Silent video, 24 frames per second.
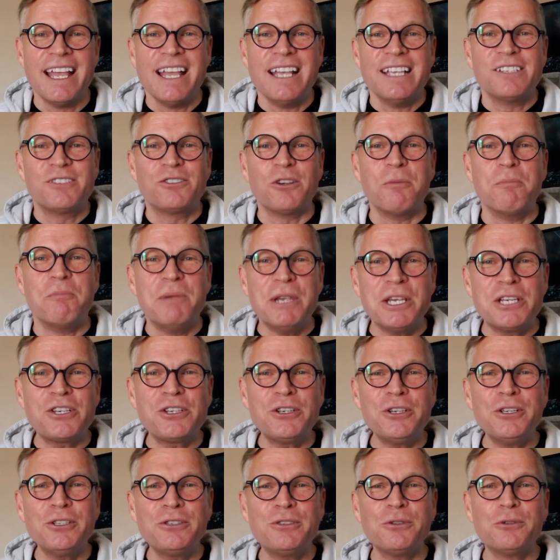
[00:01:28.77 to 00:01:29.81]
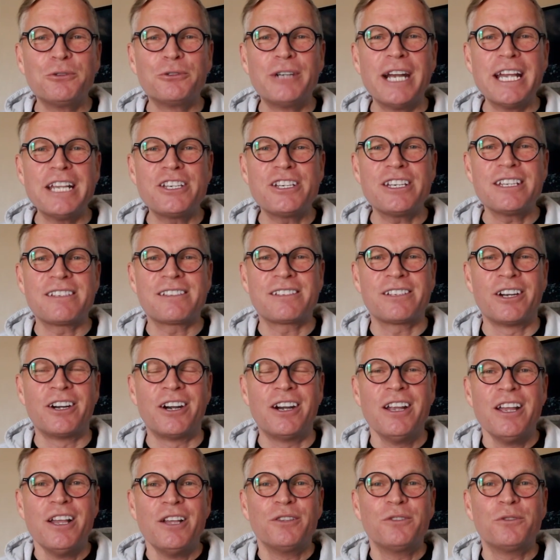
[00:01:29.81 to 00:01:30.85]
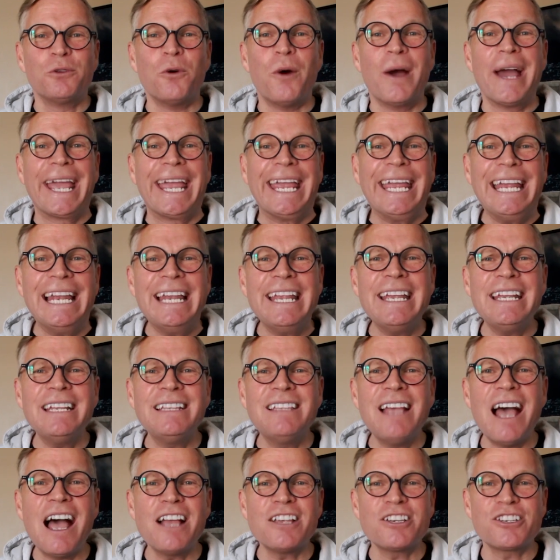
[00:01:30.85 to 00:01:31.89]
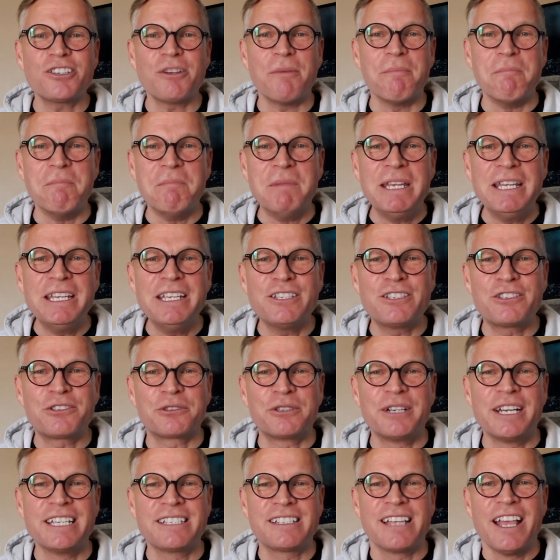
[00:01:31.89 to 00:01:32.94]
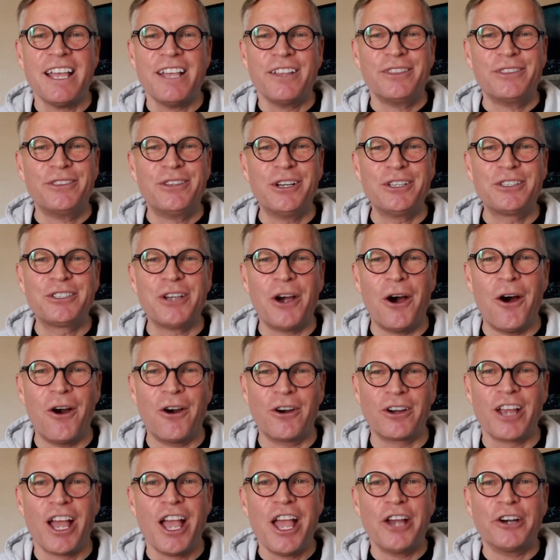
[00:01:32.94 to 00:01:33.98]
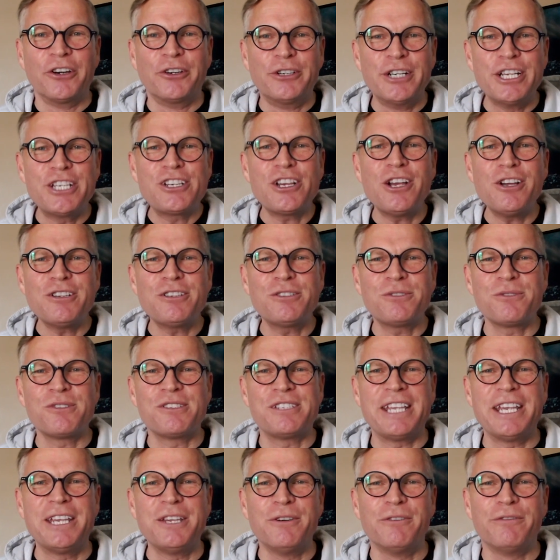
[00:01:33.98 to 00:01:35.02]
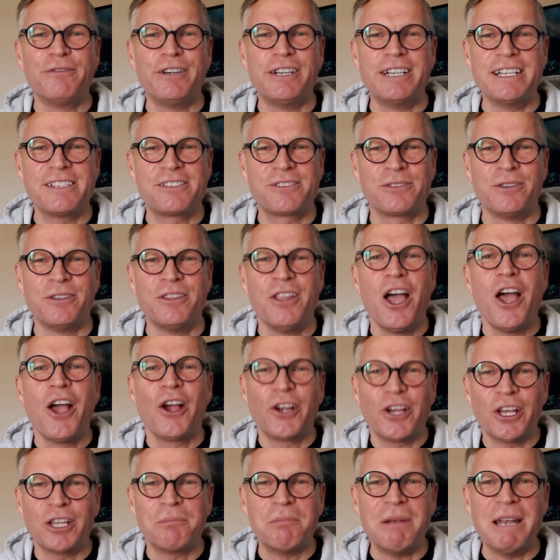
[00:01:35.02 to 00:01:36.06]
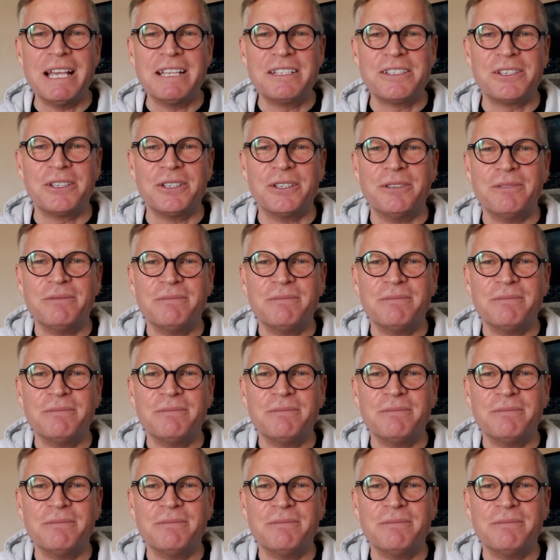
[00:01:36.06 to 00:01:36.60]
So be sure to register to healing dash ministries dot org. Rejoice to see you very soon. God bless you.